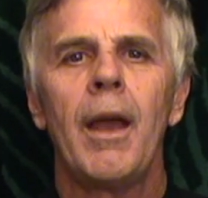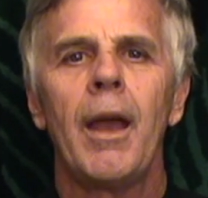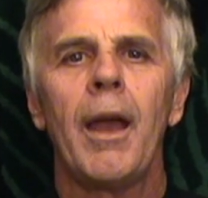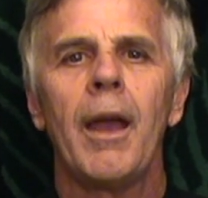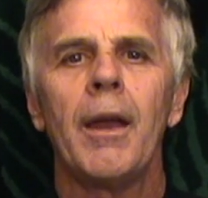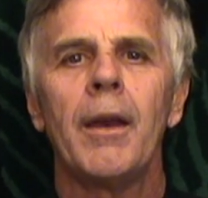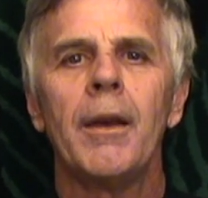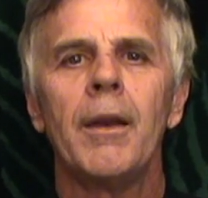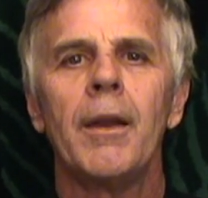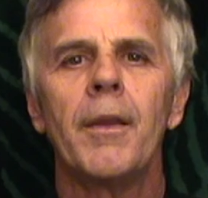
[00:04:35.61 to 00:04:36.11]

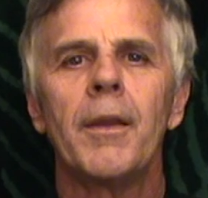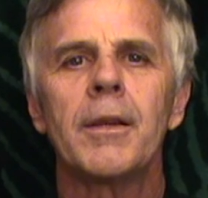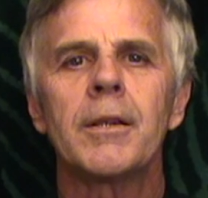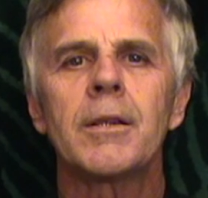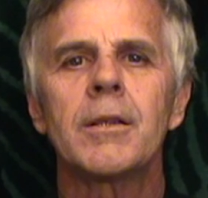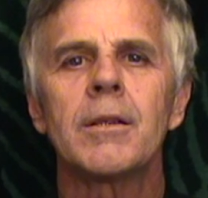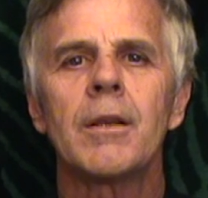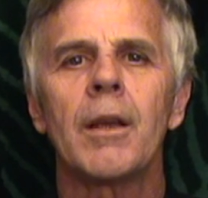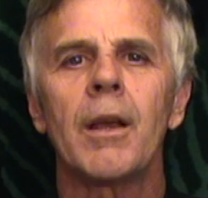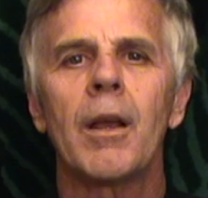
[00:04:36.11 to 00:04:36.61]
And
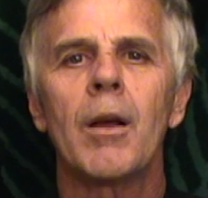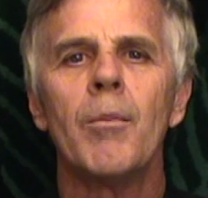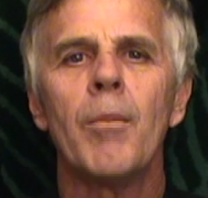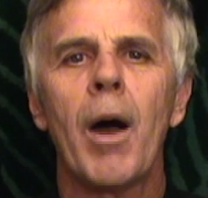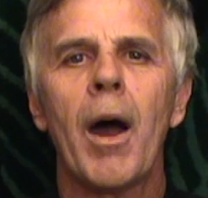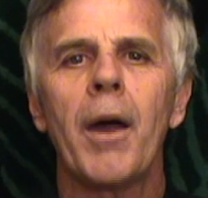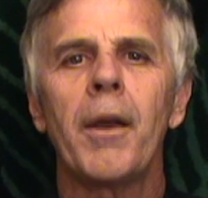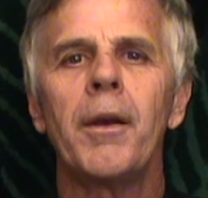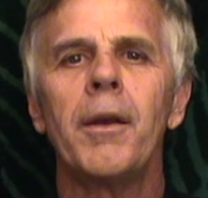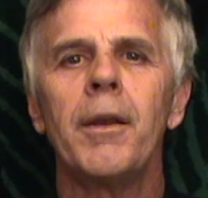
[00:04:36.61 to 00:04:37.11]
this is a
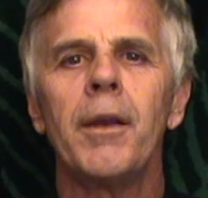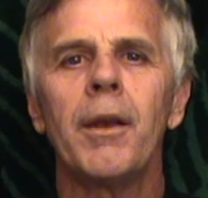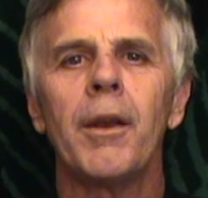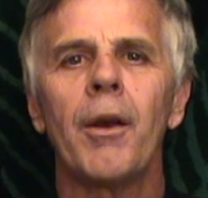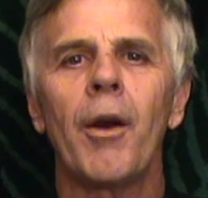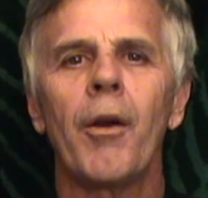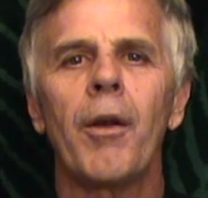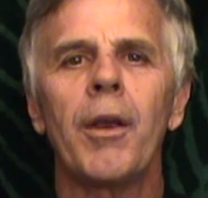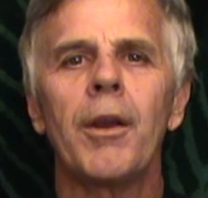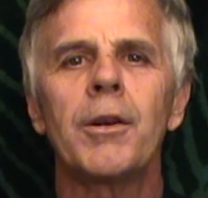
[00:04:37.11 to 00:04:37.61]
commodity
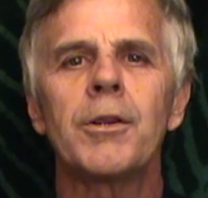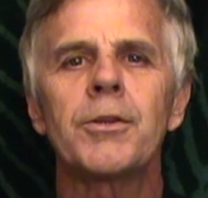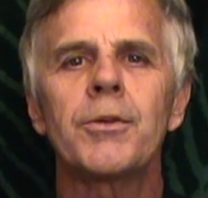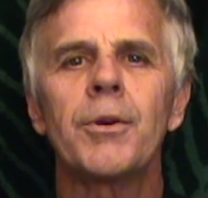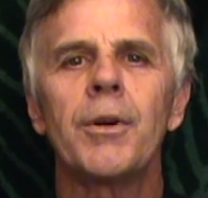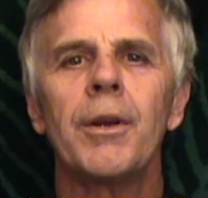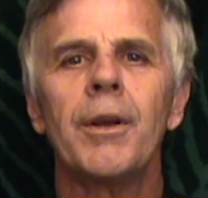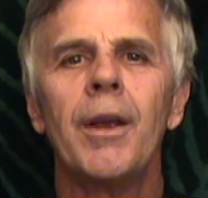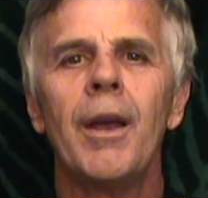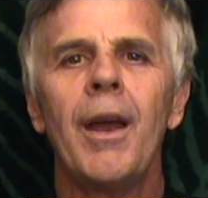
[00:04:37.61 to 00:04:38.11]
in our
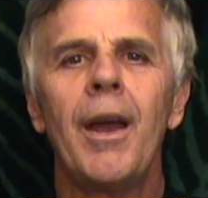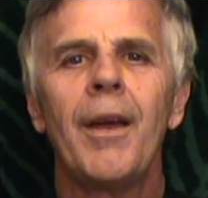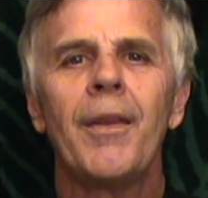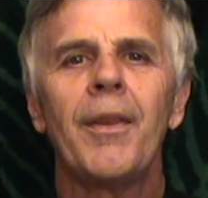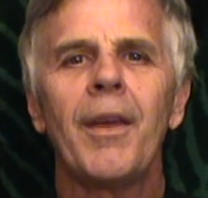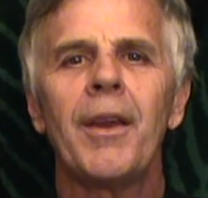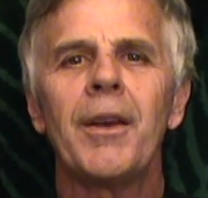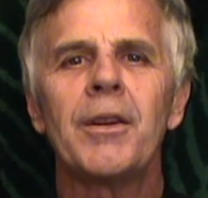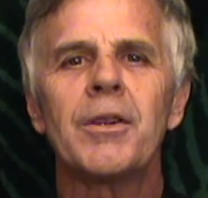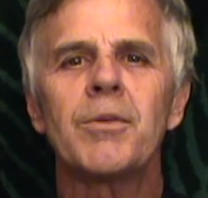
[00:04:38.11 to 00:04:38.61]
industry
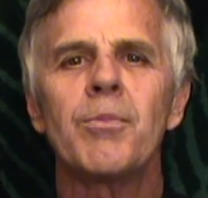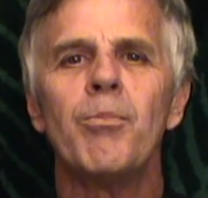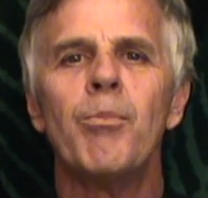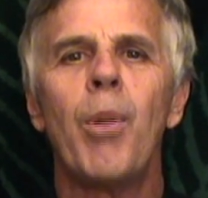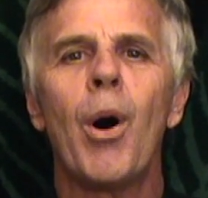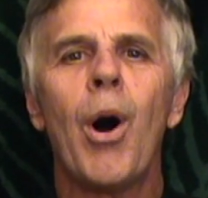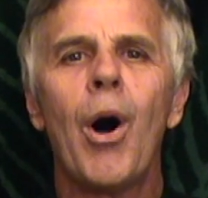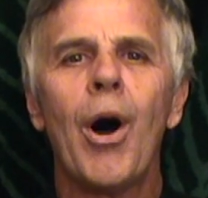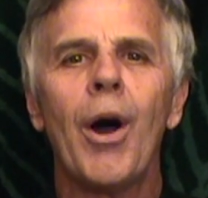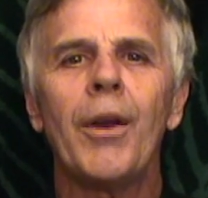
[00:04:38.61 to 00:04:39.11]
that is
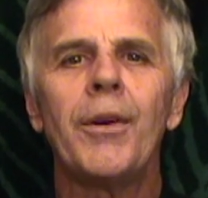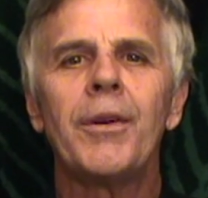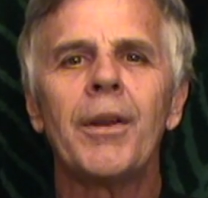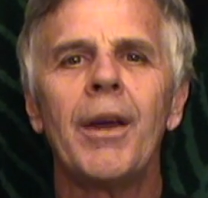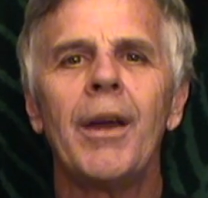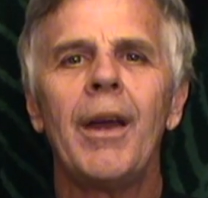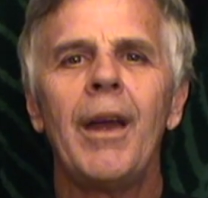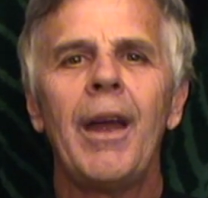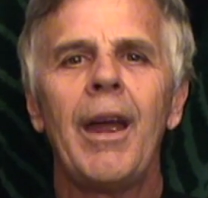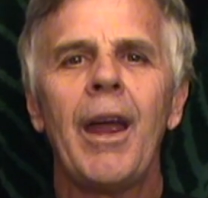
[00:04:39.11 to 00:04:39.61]
bought
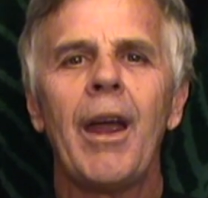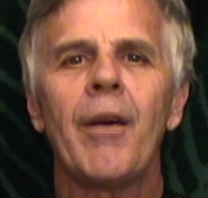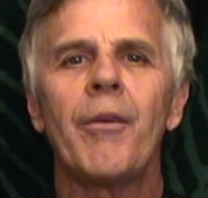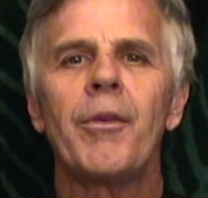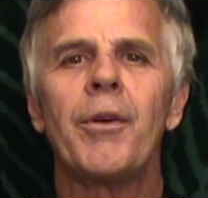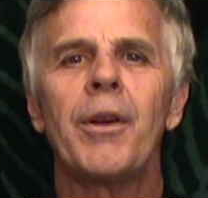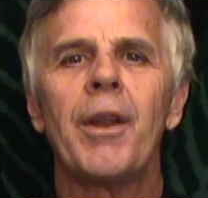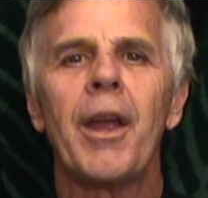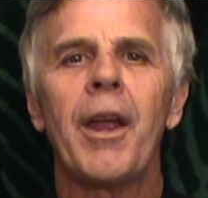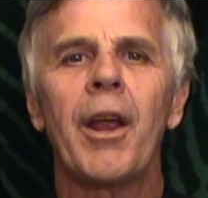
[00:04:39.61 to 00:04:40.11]

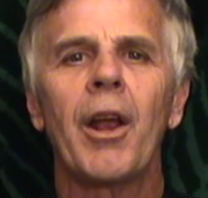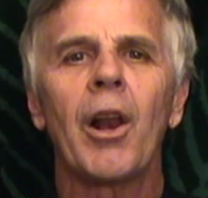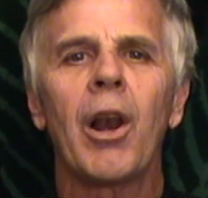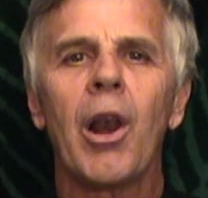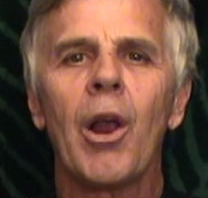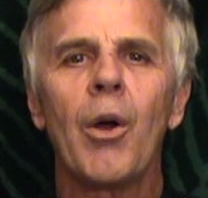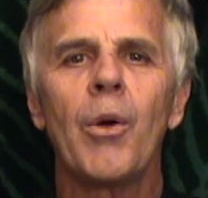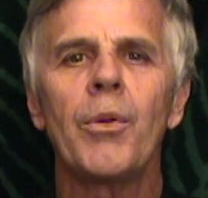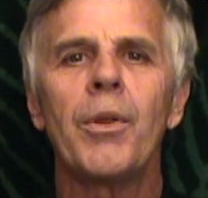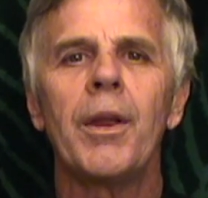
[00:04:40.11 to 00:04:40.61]
every day
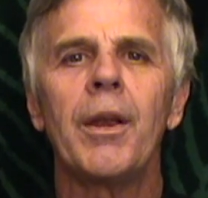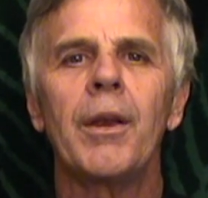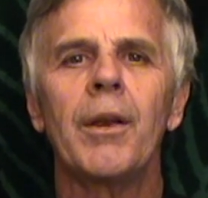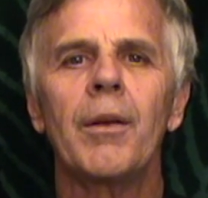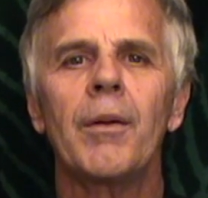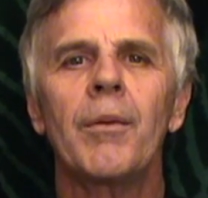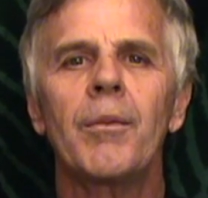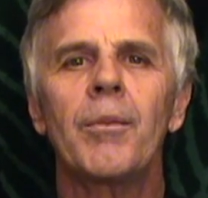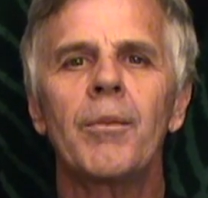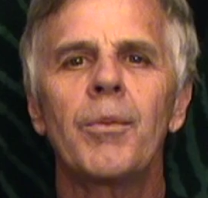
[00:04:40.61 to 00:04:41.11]

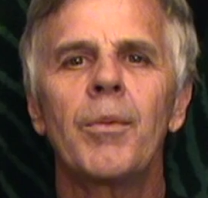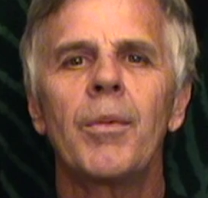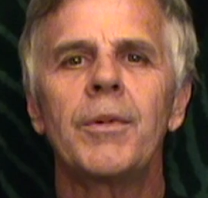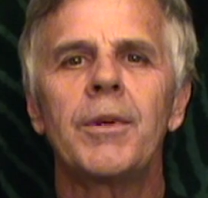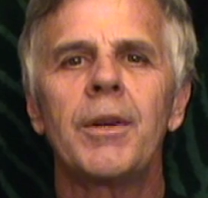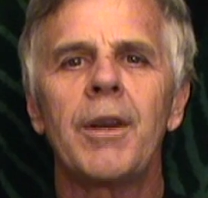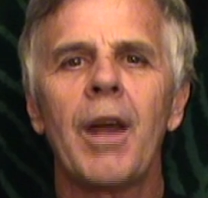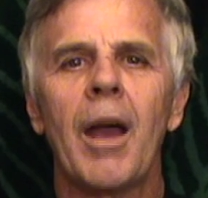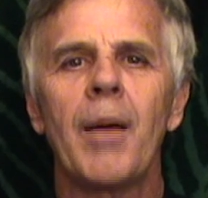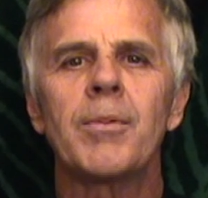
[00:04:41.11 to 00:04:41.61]
clothing,
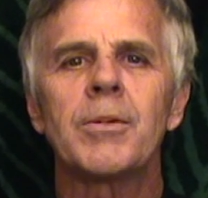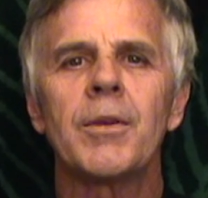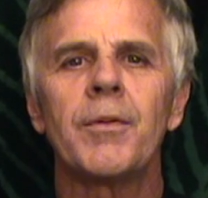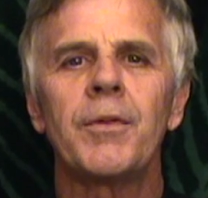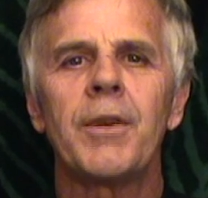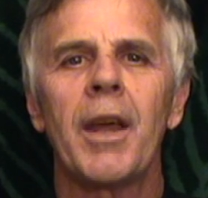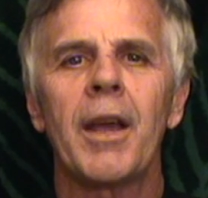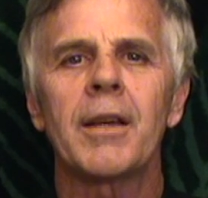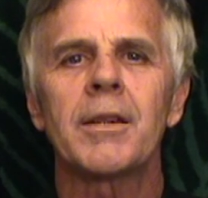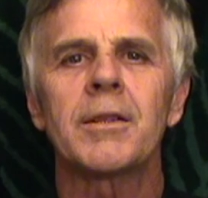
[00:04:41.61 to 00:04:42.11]
types
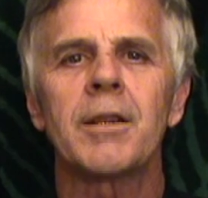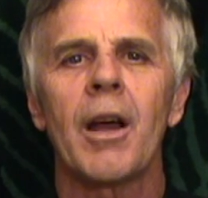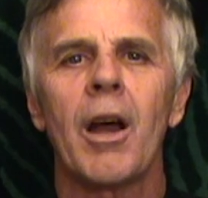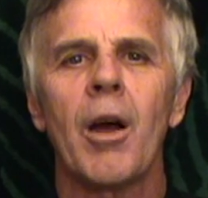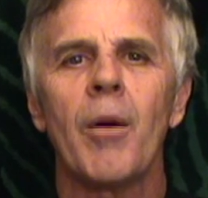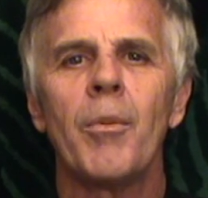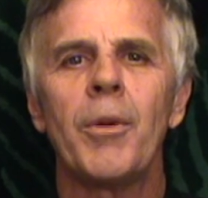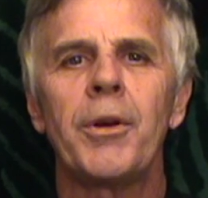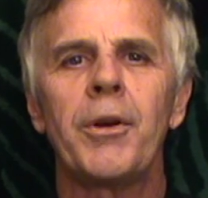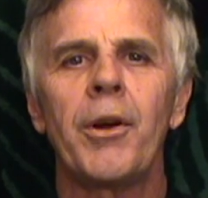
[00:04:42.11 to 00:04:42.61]
of
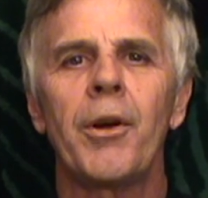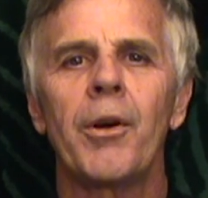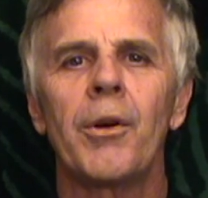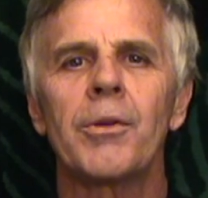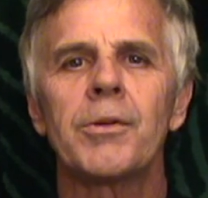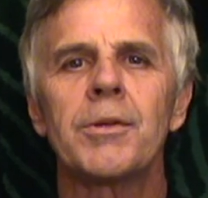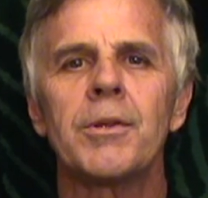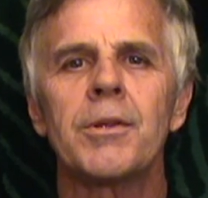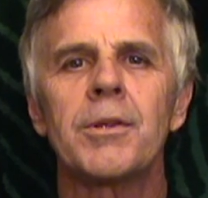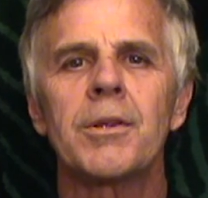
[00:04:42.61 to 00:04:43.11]
textile
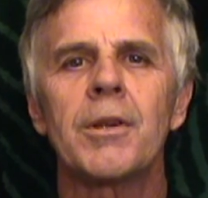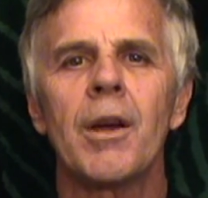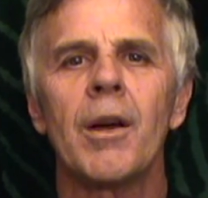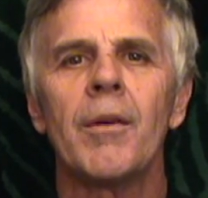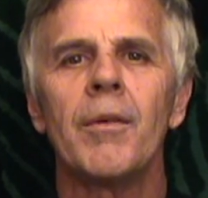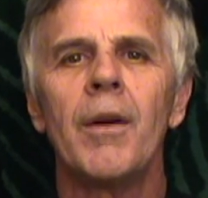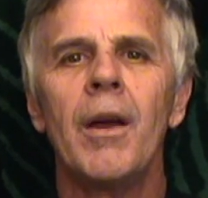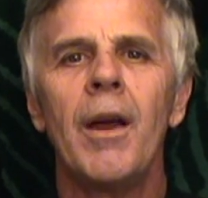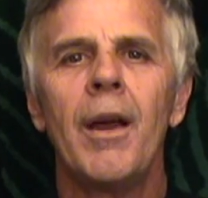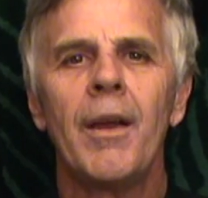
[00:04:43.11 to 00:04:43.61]
materials and
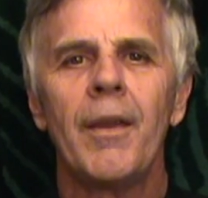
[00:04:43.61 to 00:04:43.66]
stuff.